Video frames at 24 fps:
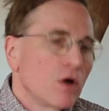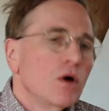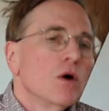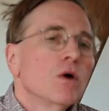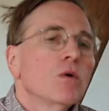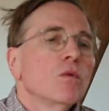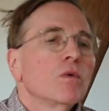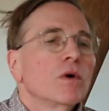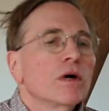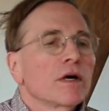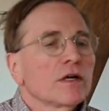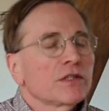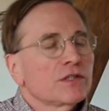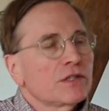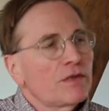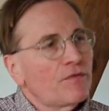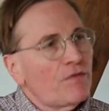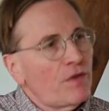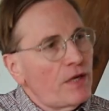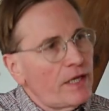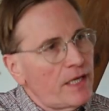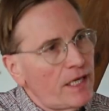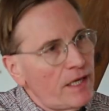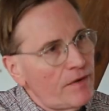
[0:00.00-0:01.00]
Whereas if
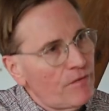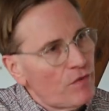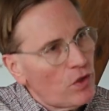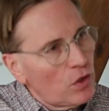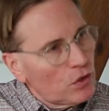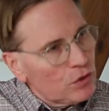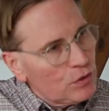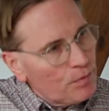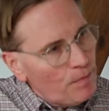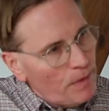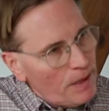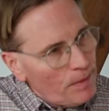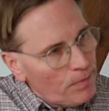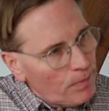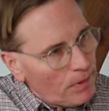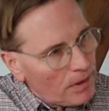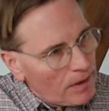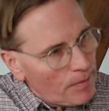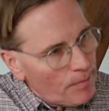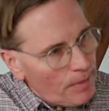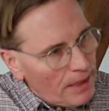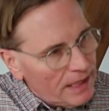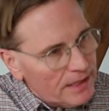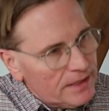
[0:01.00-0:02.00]
they give those people a
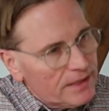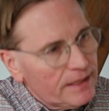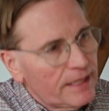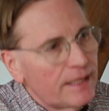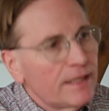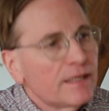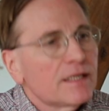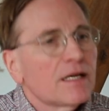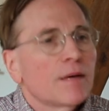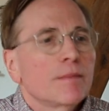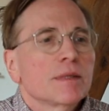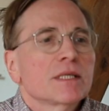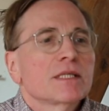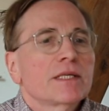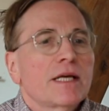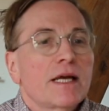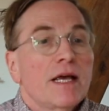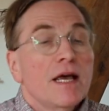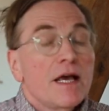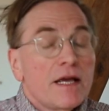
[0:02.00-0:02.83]
basic income and say,